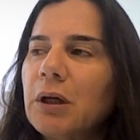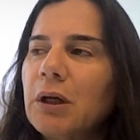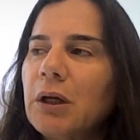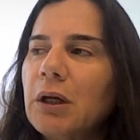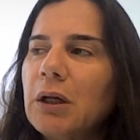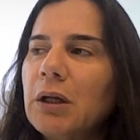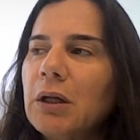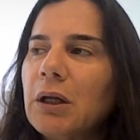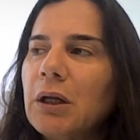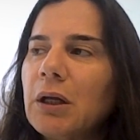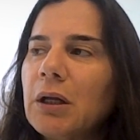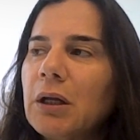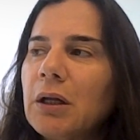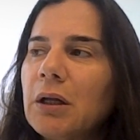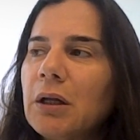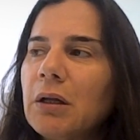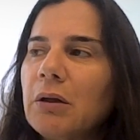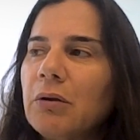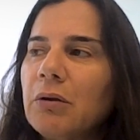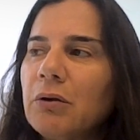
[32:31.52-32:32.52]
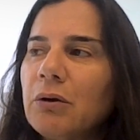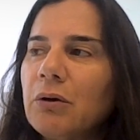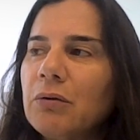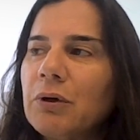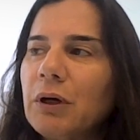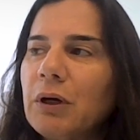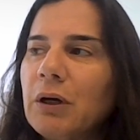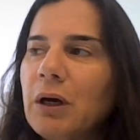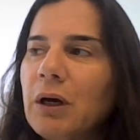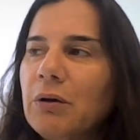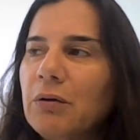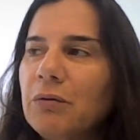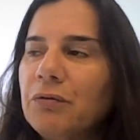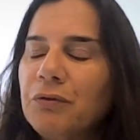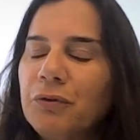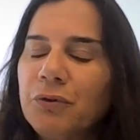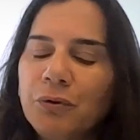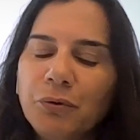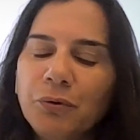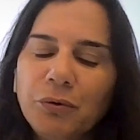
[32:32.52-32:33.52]
there are kind of
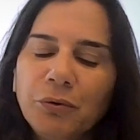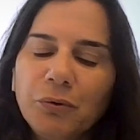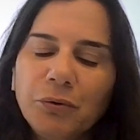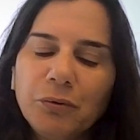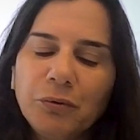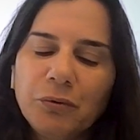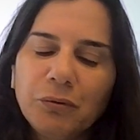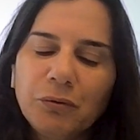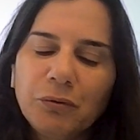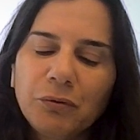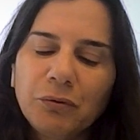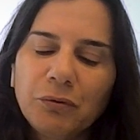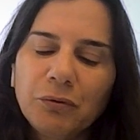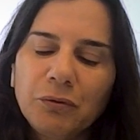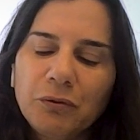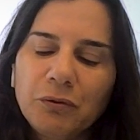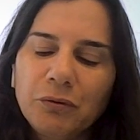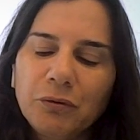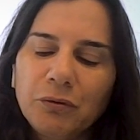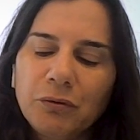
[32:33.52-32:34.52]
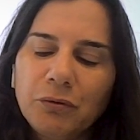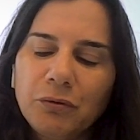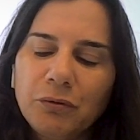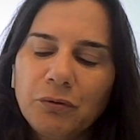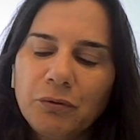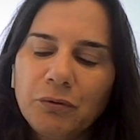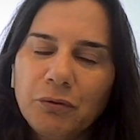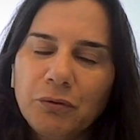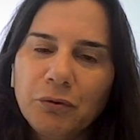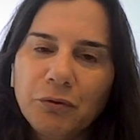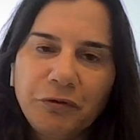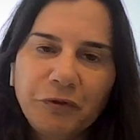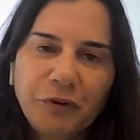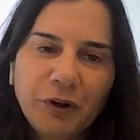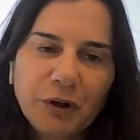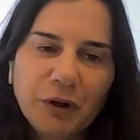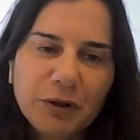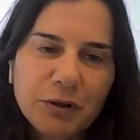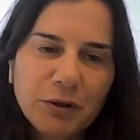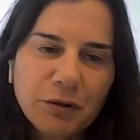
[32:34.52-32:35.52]
two
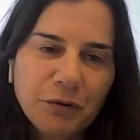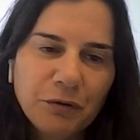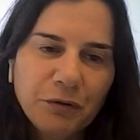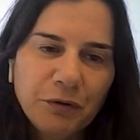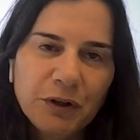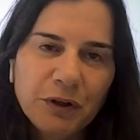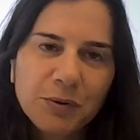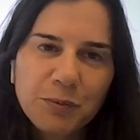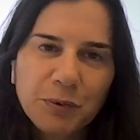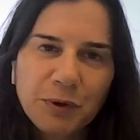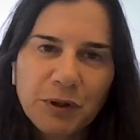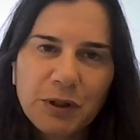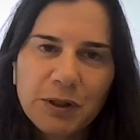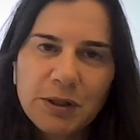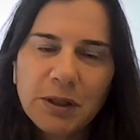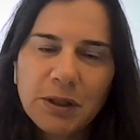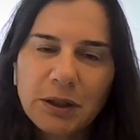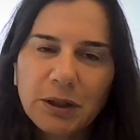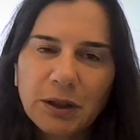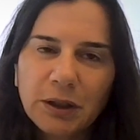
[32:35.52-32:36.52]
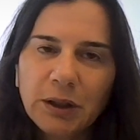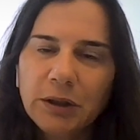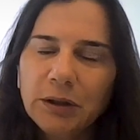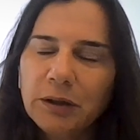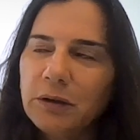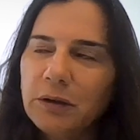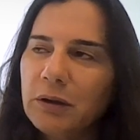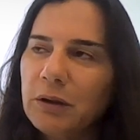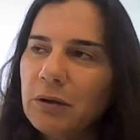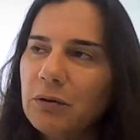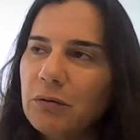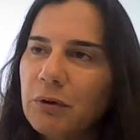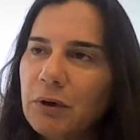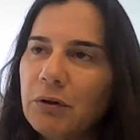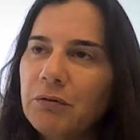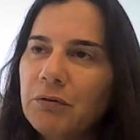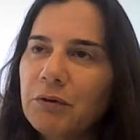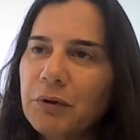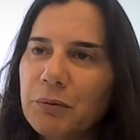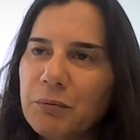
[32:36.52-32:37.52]
fields of expertise that are needed here. One
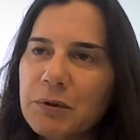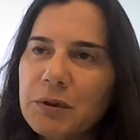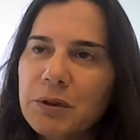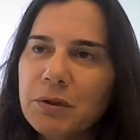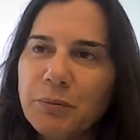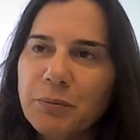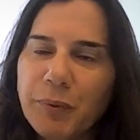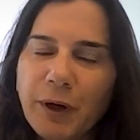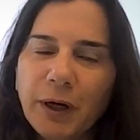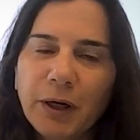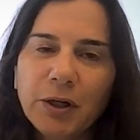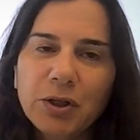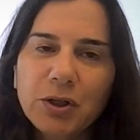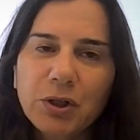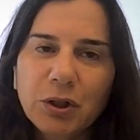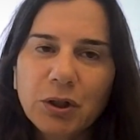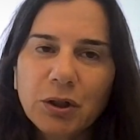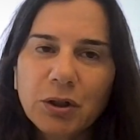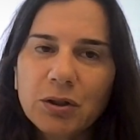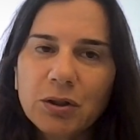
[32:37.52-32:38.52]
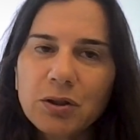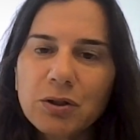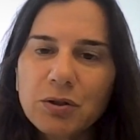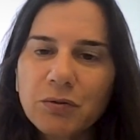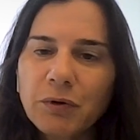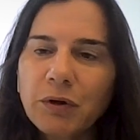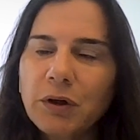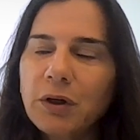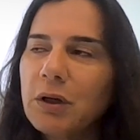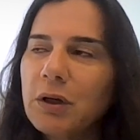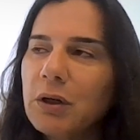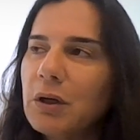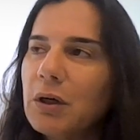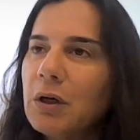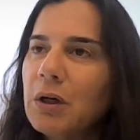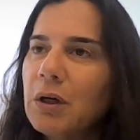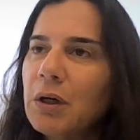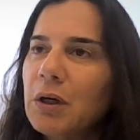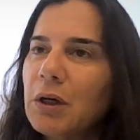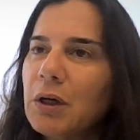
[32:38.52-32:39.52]
of them is in the packaging industry.
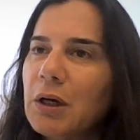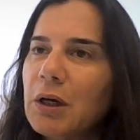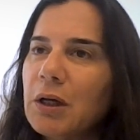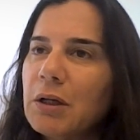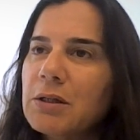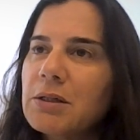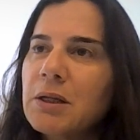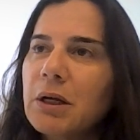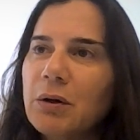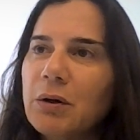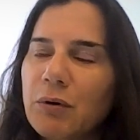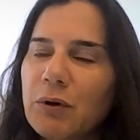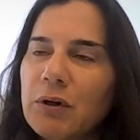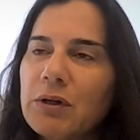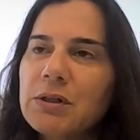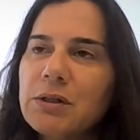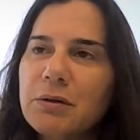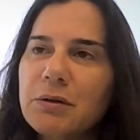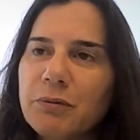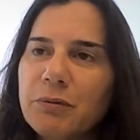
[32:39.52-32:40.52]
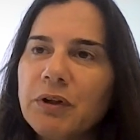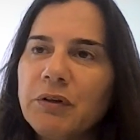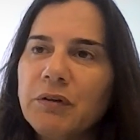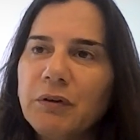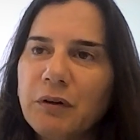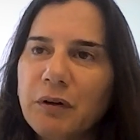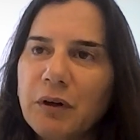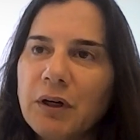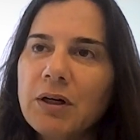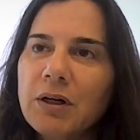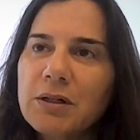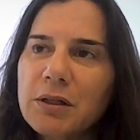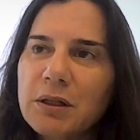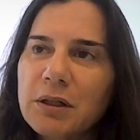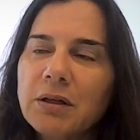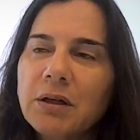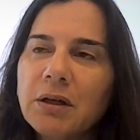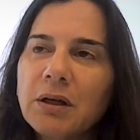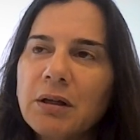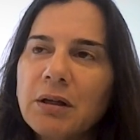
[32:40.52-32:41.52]
The second one is the materials,
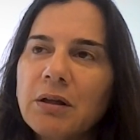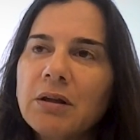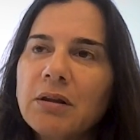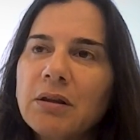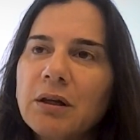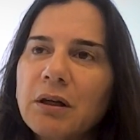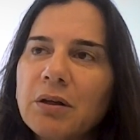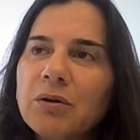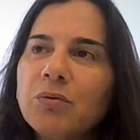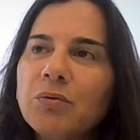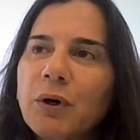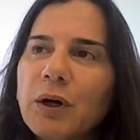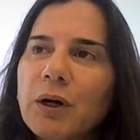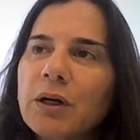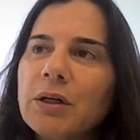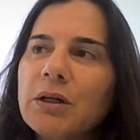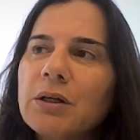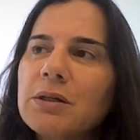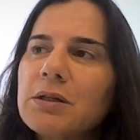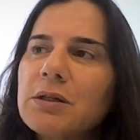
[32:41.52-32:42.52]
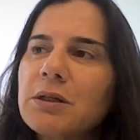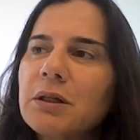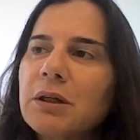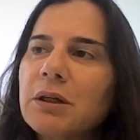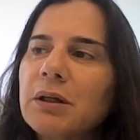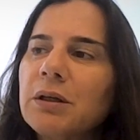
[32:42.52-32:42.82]
and the third one is